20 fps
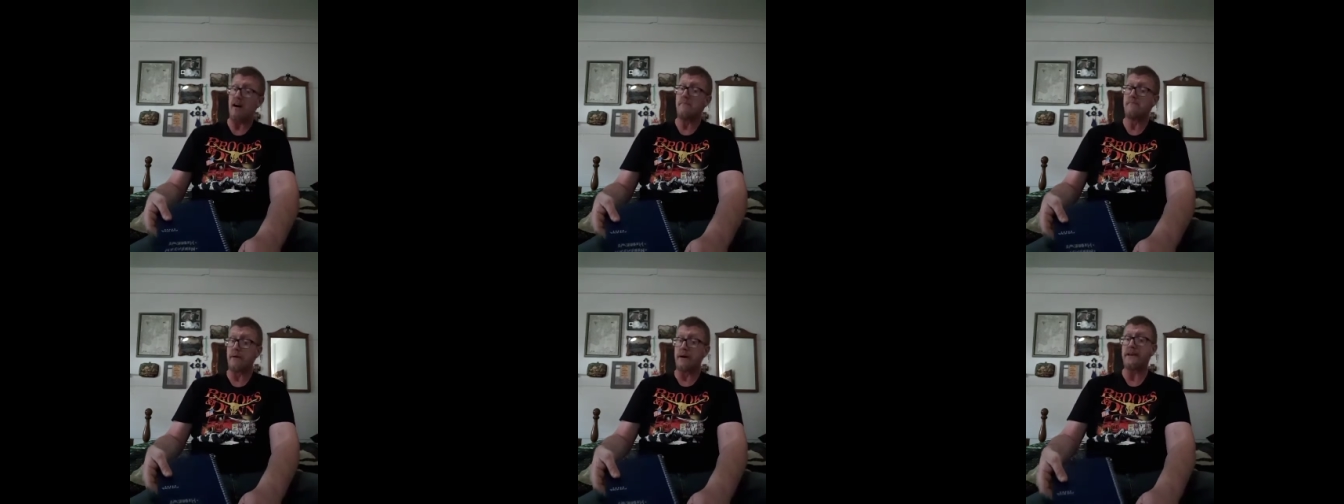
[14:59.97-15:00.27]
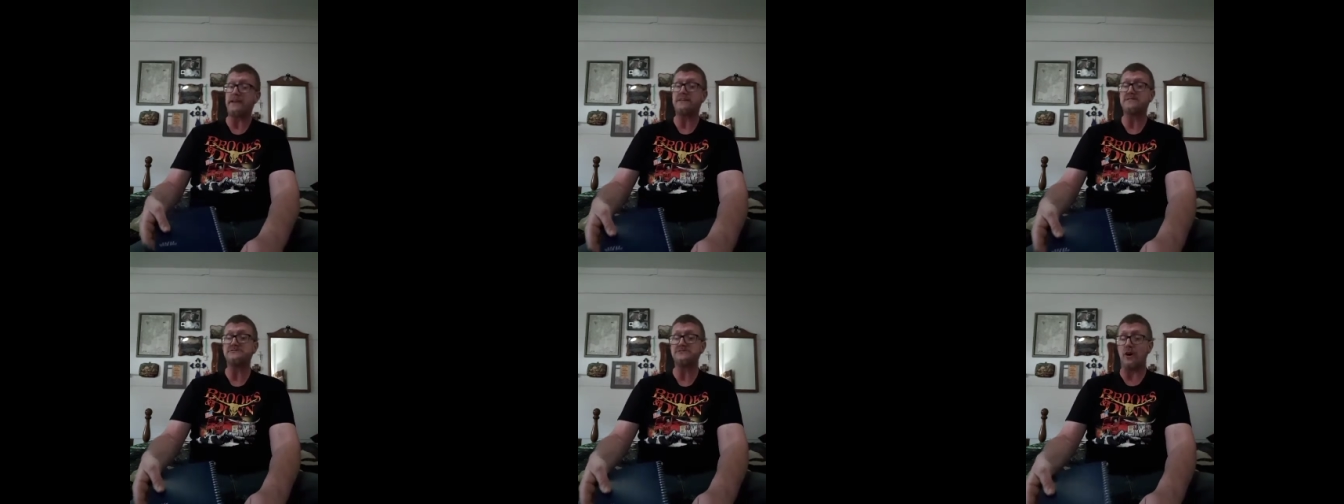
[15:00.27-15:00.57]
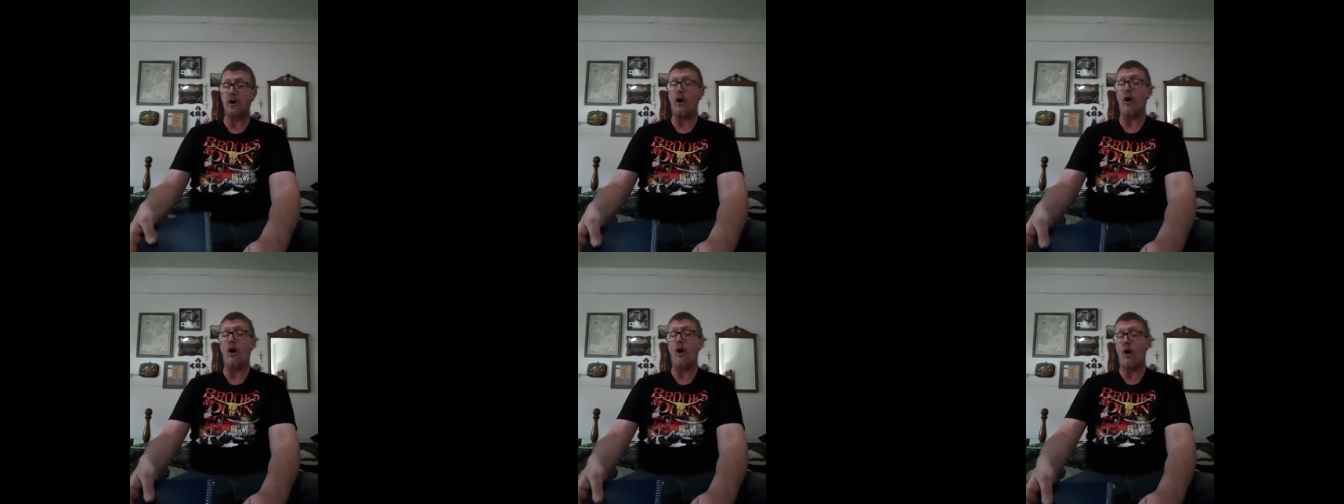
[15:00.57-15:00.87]
but it is
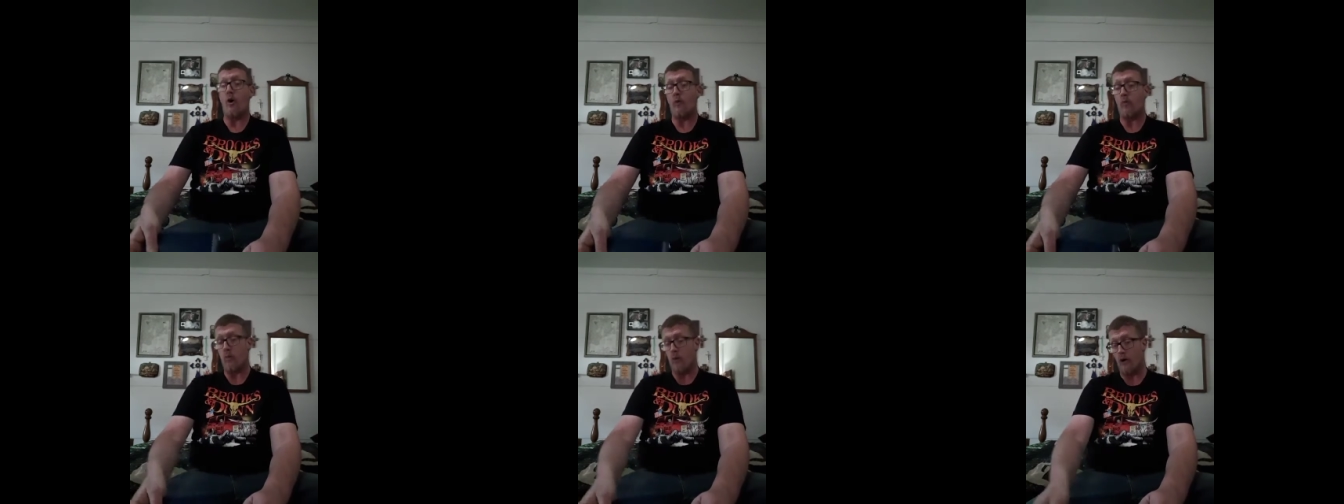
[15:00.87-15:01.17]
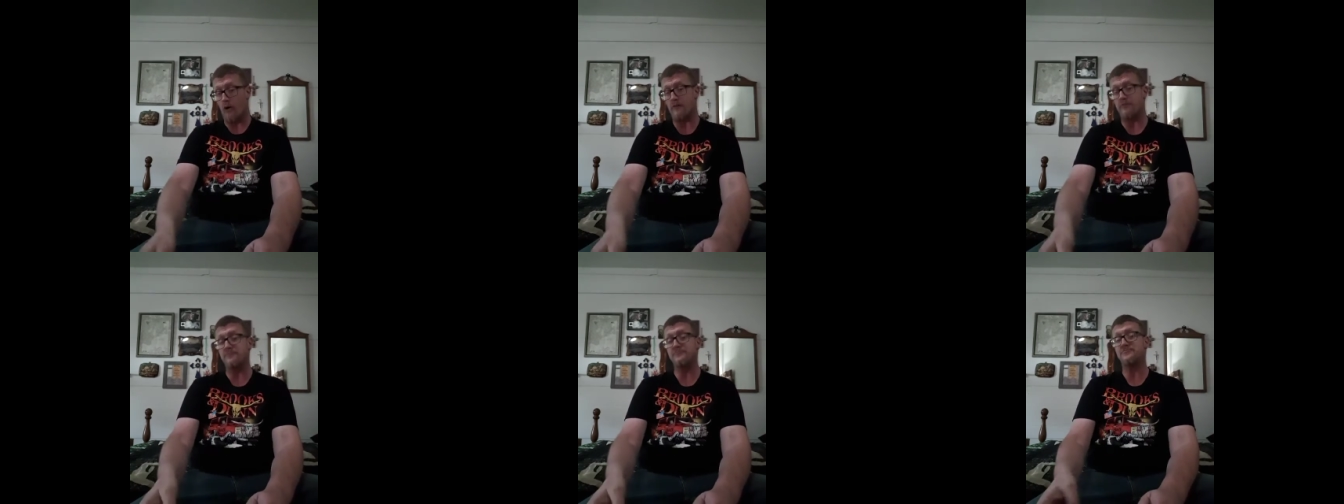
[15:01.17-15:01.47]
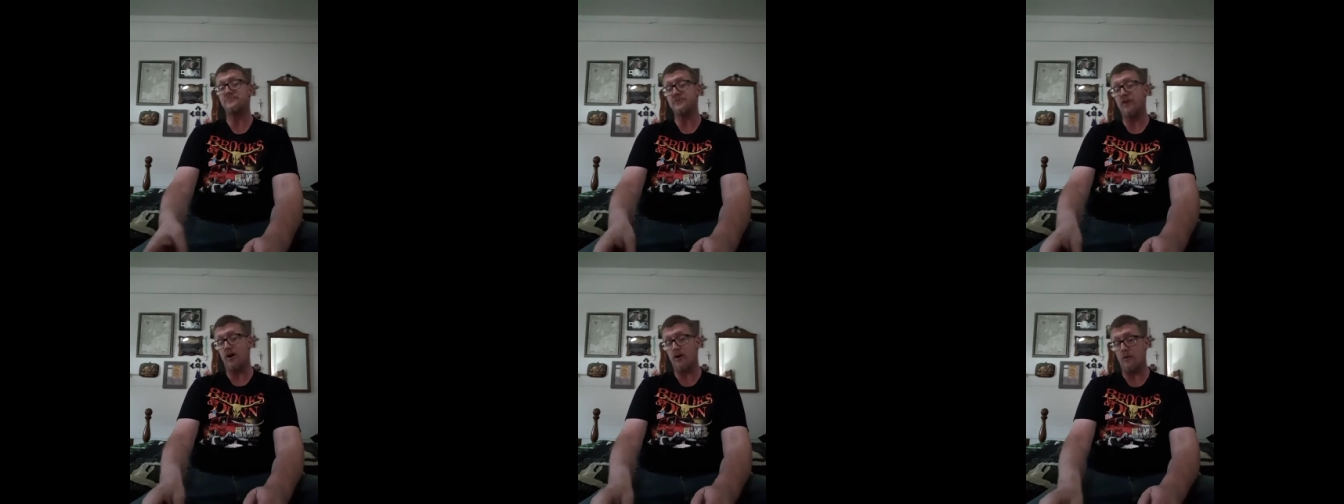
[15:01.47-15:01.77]
all worth
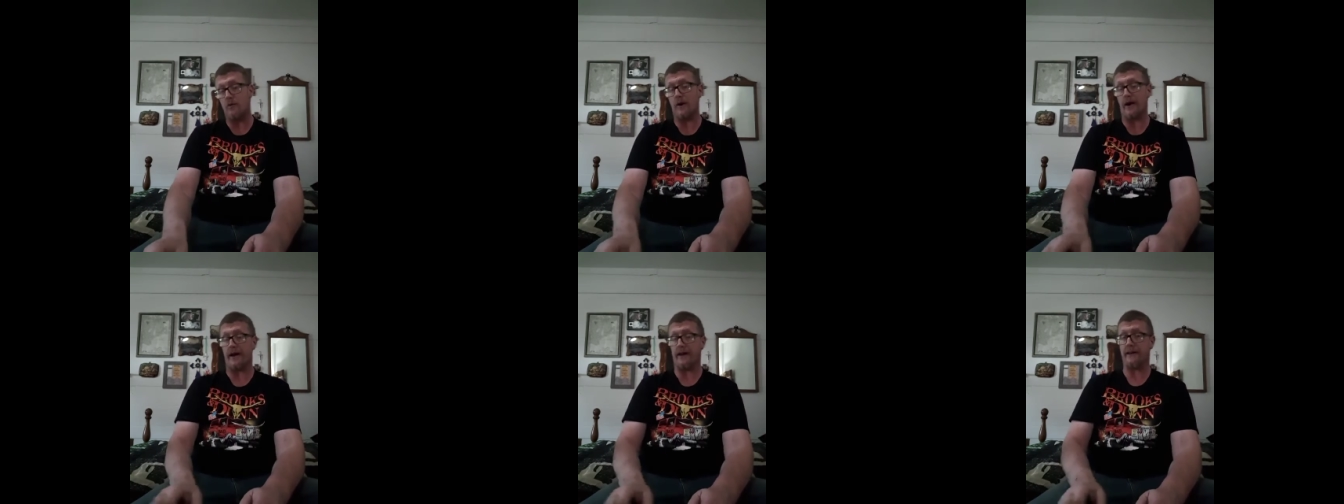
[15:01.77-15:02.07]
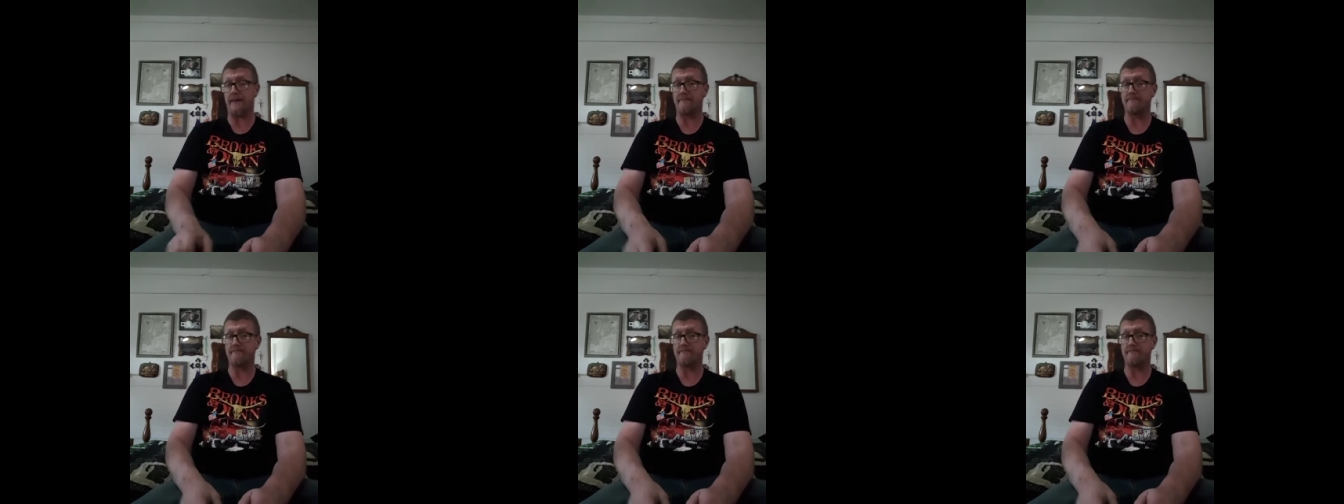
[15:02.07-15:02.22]
knowing